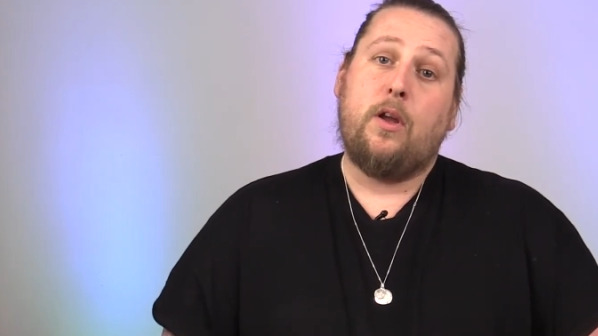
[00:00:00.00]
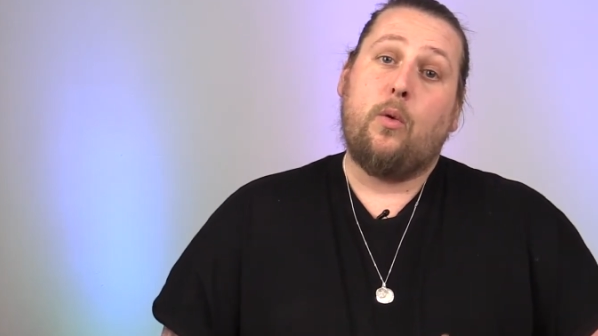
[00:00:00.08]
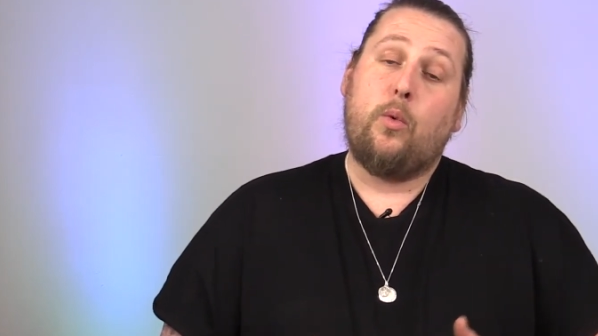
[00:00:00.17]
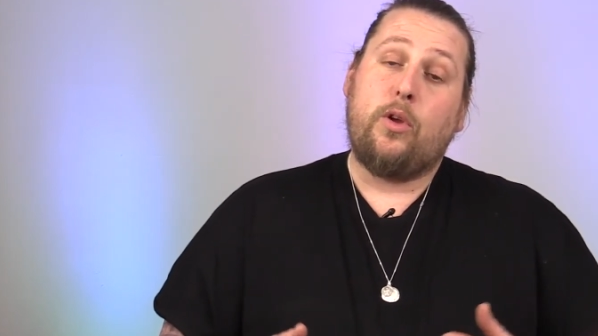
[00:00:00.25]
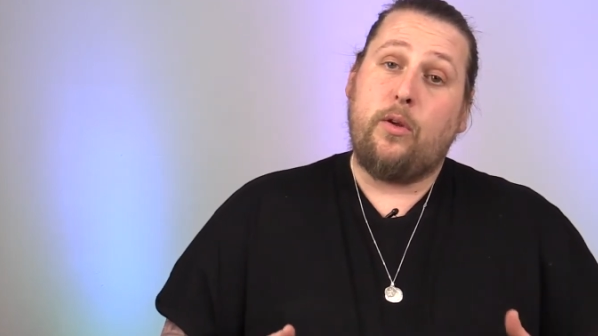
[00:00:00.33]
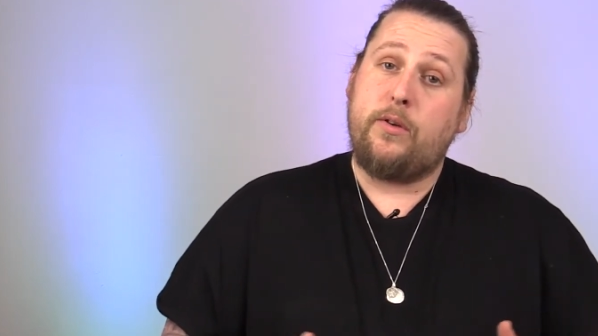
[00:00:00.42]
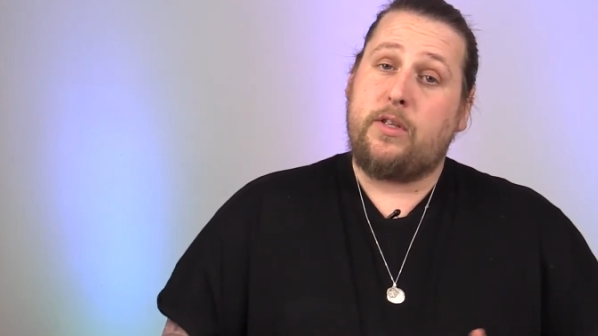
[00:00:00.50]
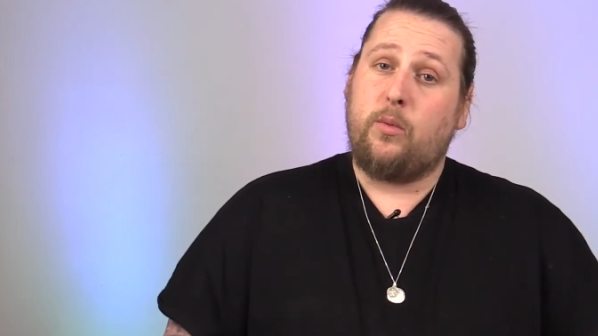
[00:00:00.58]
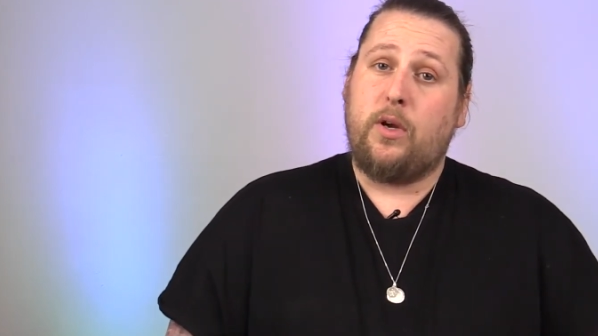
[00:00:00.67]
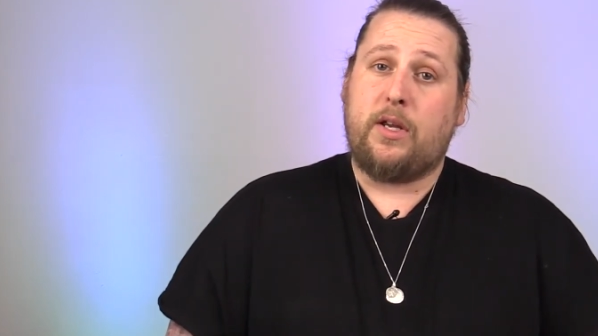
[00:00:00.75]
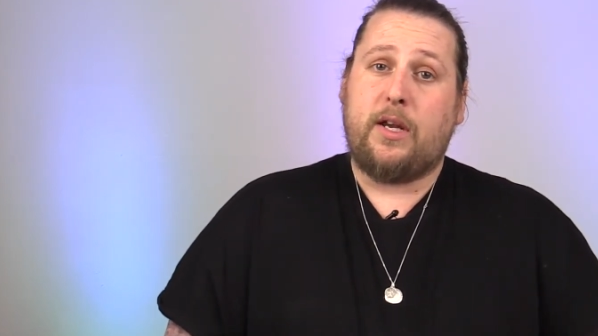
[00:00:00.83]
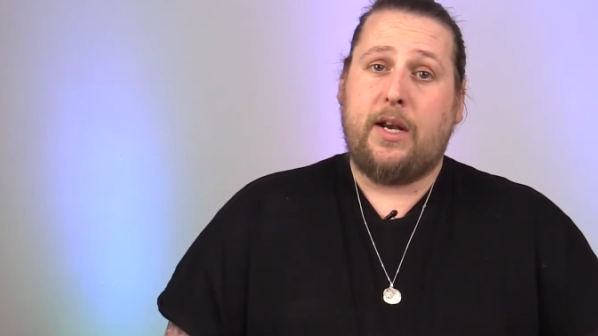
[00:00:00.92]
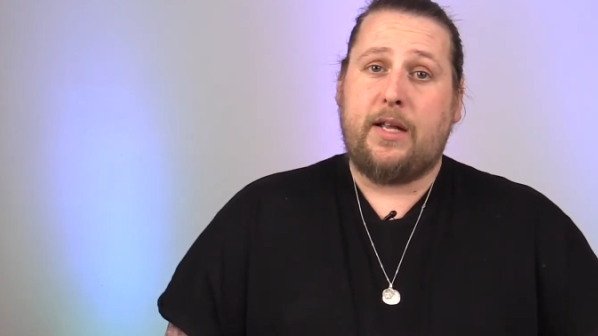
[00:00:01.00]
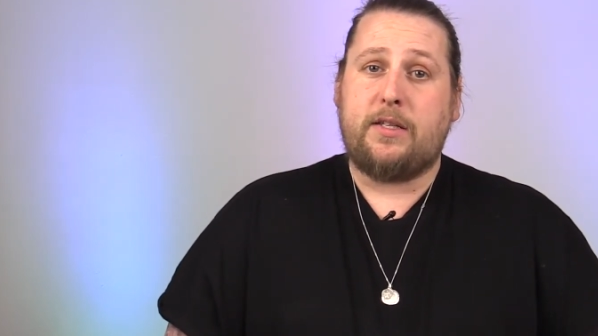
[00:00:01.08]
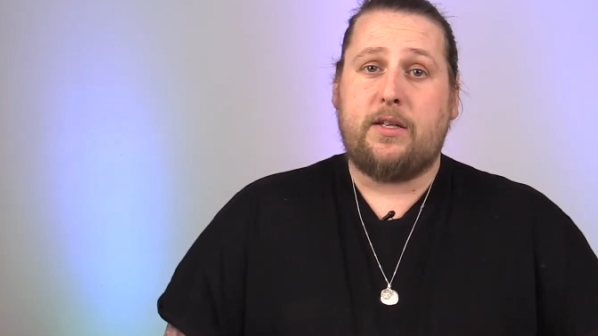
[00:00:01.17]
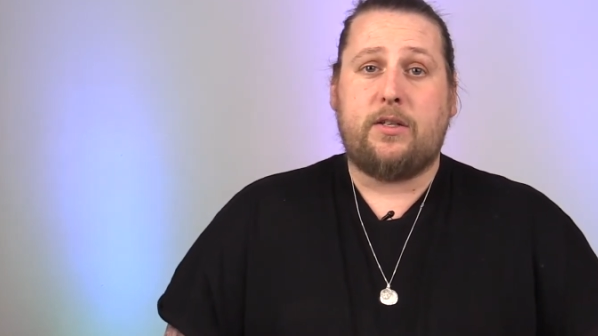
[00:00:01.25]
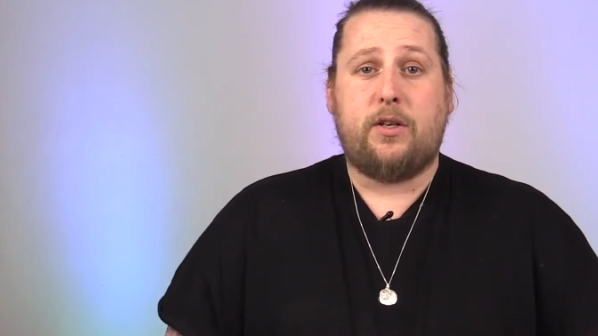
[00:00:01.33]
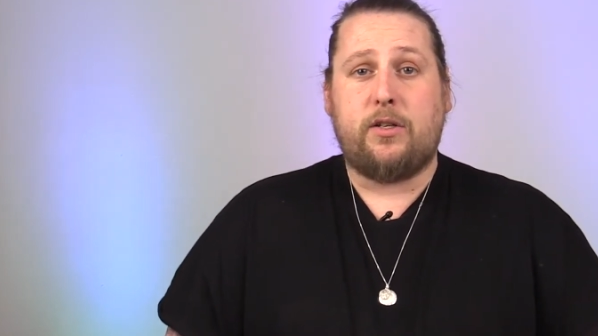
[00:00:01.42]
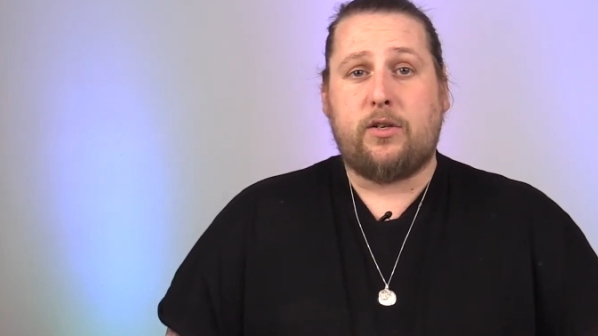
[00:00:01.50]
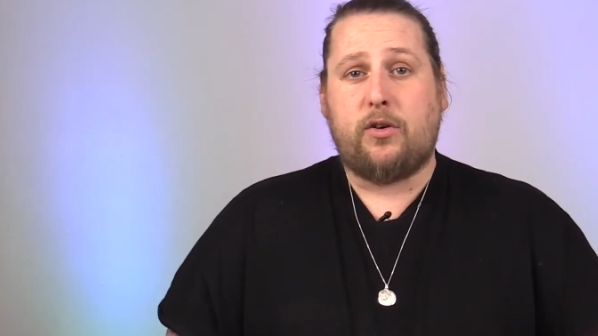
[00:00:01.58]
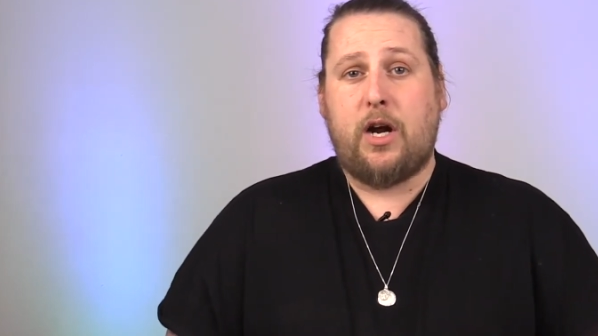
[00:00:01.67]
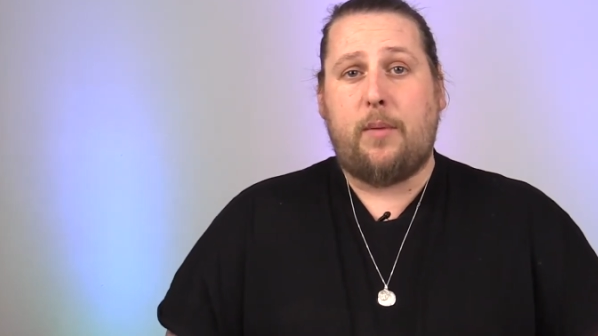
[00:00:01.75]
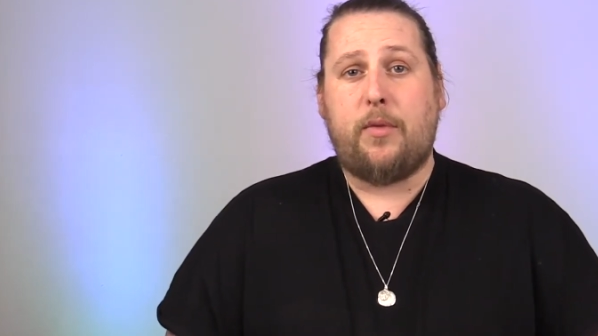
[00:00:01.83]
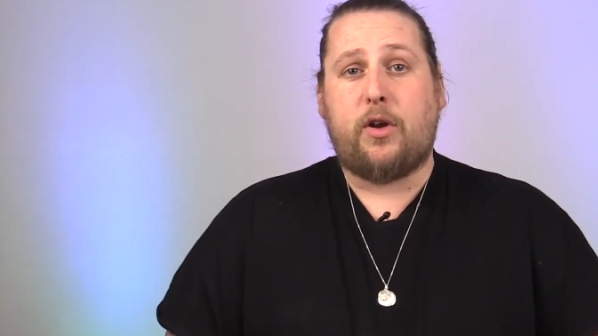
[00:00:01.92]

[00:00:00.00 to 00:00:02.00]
We use the word kinetic to describe the